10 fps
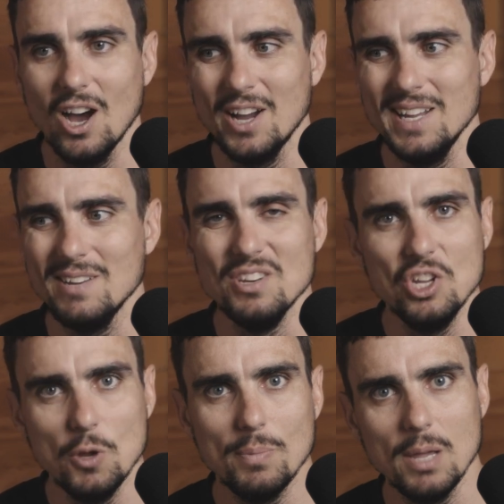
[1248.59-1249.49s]
I need
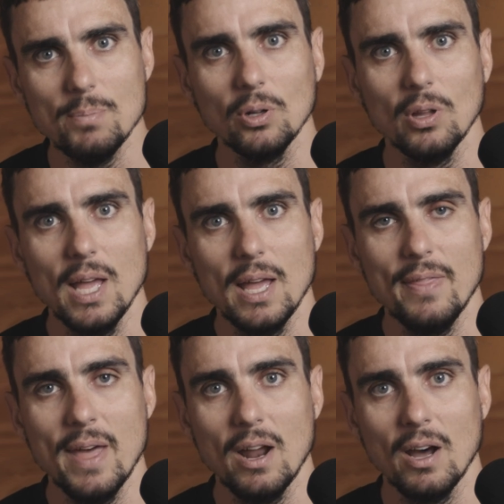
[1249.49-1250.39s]
new people
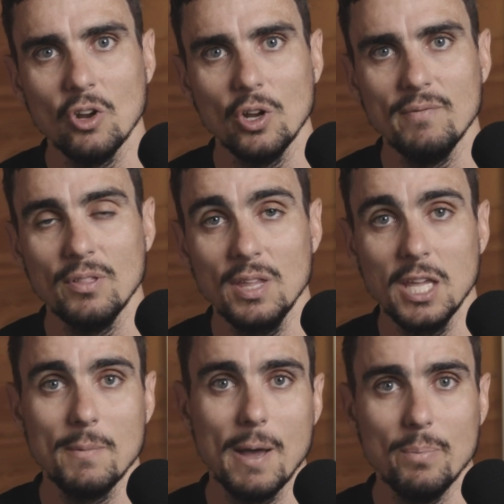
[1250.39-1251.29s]
that are not even
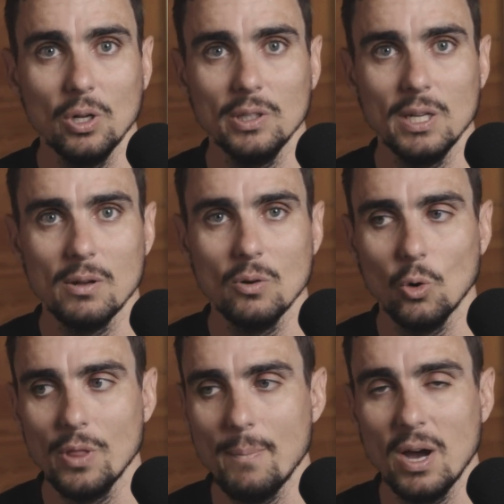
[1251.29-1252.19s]
thinking about building,
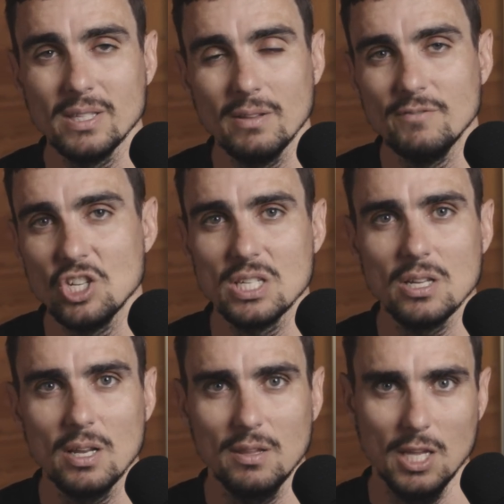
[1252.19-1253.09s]
or they might have just
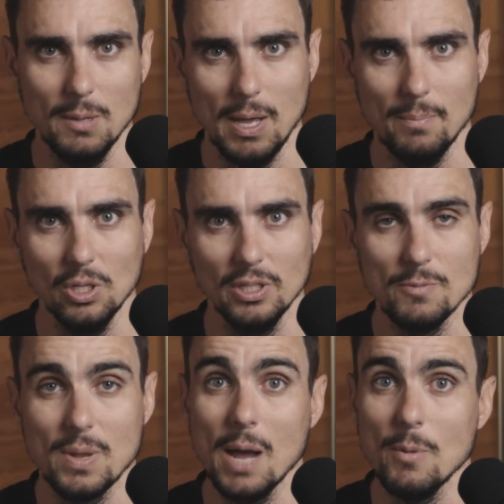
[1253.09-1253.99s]
started thinking about building,
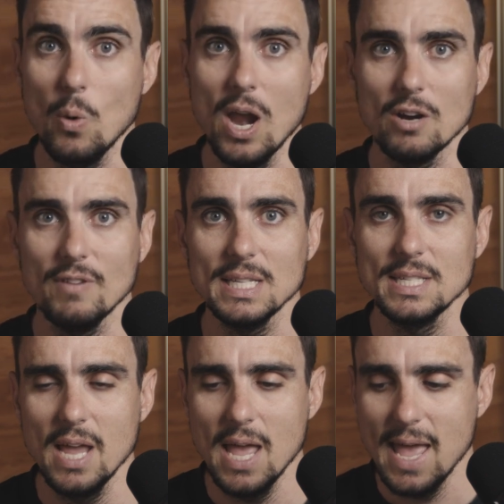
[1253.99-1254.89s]
to become aware of us.